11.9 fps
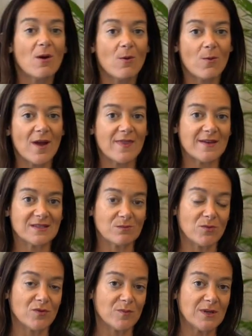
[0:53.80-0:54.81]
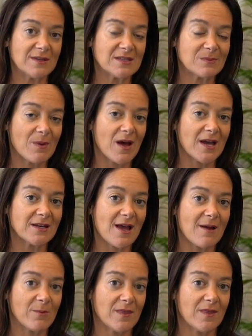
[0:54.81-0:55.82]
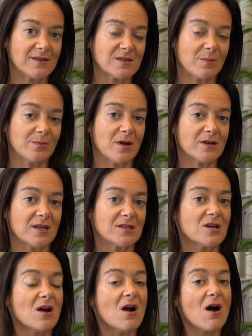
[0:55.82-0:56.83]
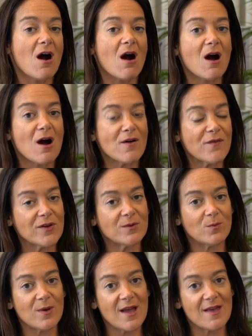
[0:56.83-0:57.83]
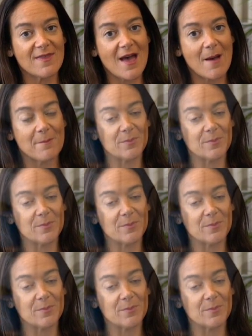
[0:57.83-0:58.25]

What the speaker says: where there's movement in the spine and when there's a blockage. Often where that